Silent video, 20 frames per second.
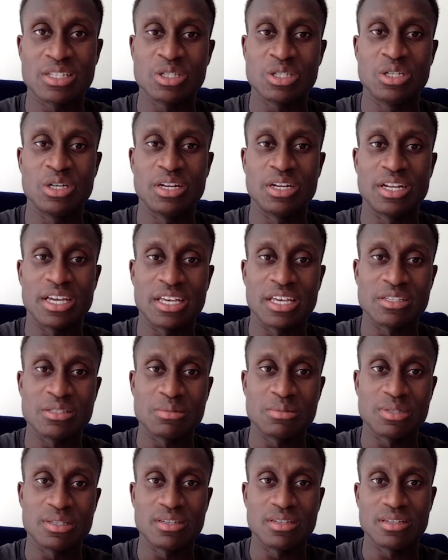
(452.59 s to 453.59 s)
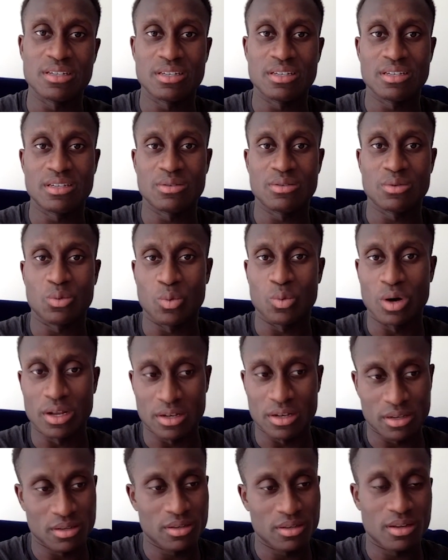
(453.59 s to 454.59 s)
good. It gives me
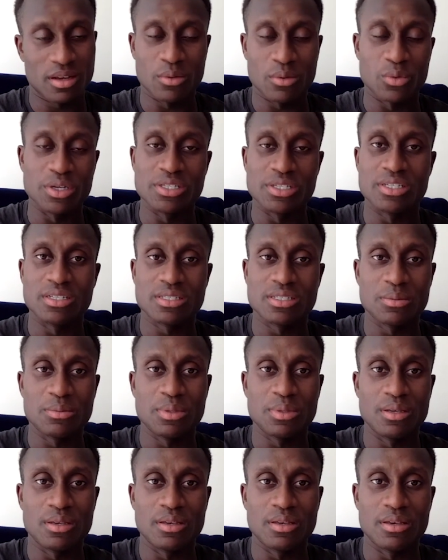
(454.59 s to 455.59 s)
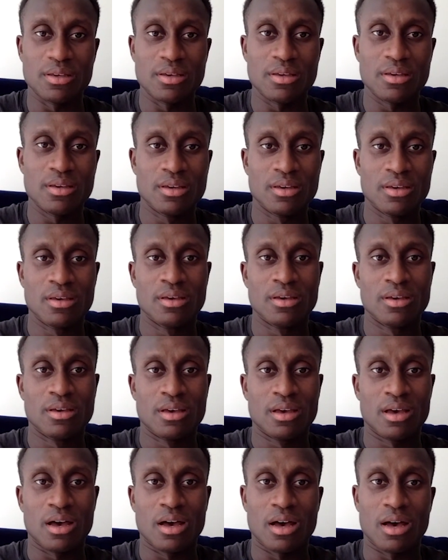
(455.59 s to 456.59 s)
a reason to be,
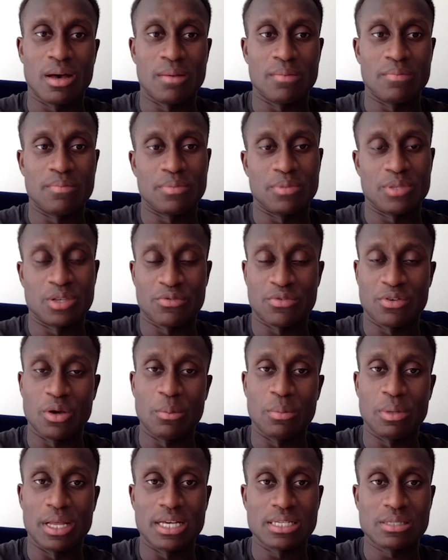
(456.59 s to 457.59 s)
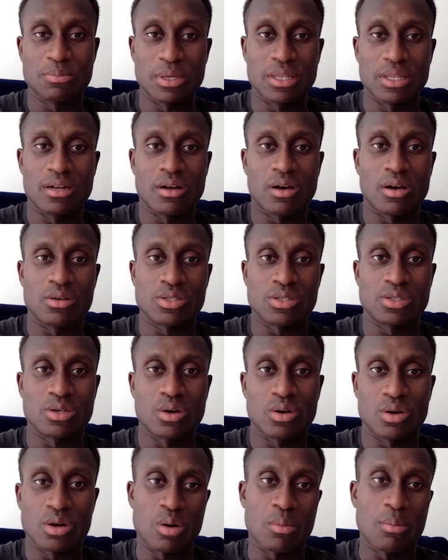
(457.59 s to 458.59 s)
to feel blessed, but then also
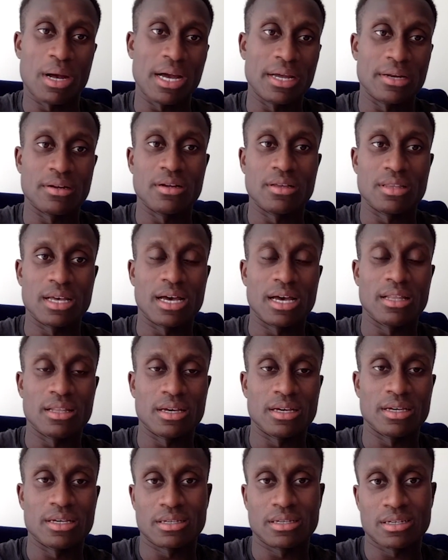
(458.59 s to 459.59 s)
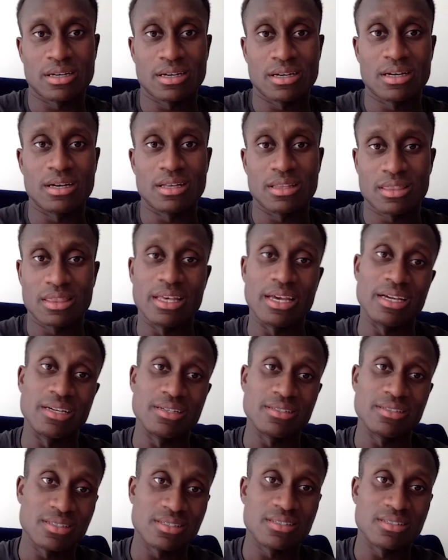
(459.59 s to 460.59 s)
a reminder that
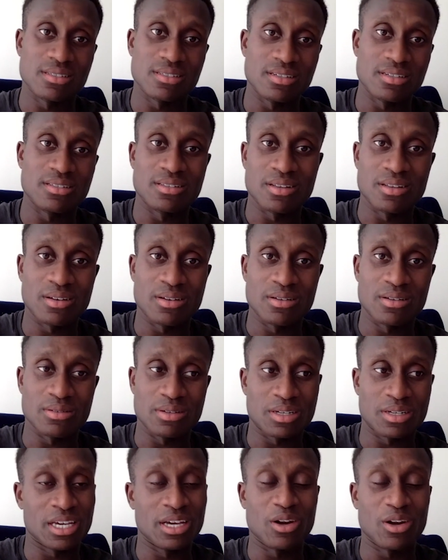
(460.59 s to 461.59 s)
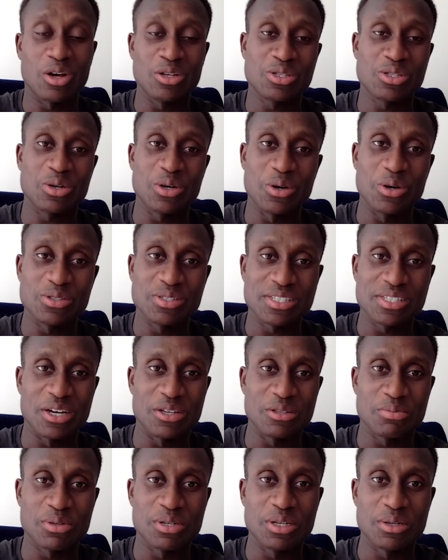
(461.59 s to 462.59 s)
things can also go
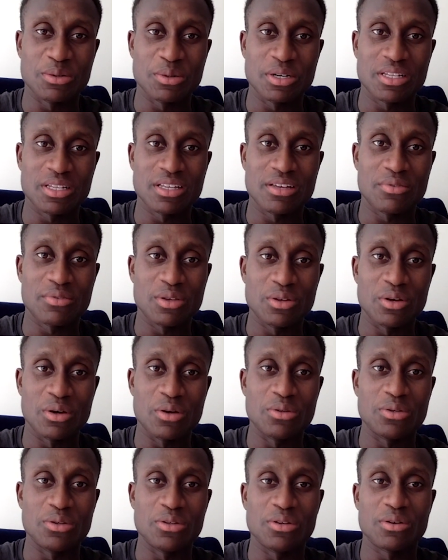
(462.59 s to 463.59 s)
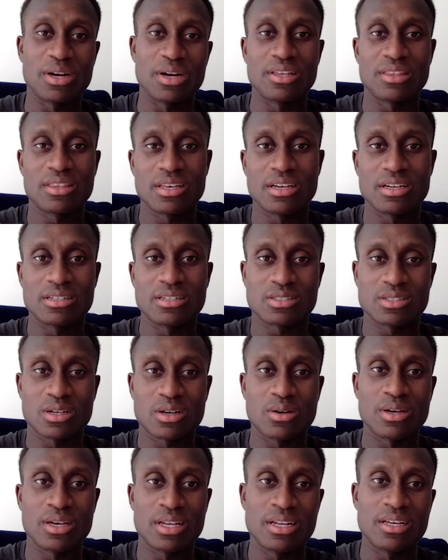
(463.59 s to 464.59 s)
south pretty quickly if you don't do the right thing.
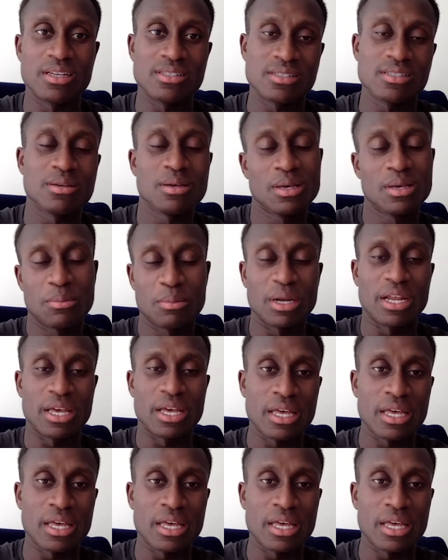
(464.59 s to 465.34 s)
So it is a